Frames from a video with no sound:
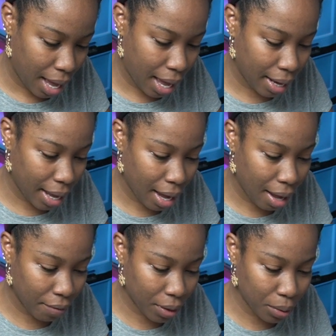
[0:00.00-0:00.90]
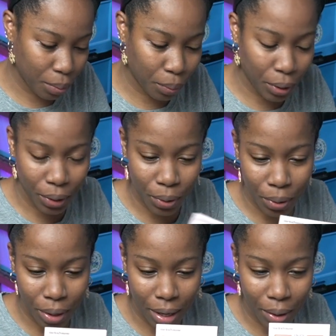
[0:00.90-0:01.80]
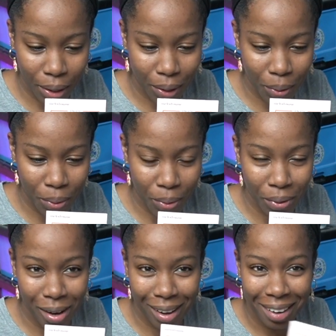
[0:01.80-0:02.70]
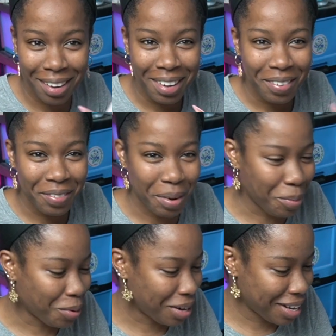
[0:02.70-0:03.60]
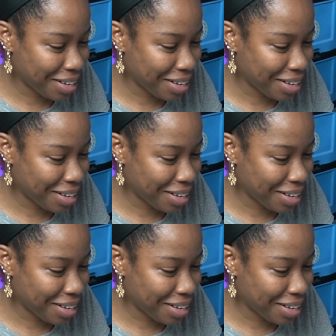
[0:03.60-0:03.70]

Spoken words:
and I have a coupon code. How cool! For more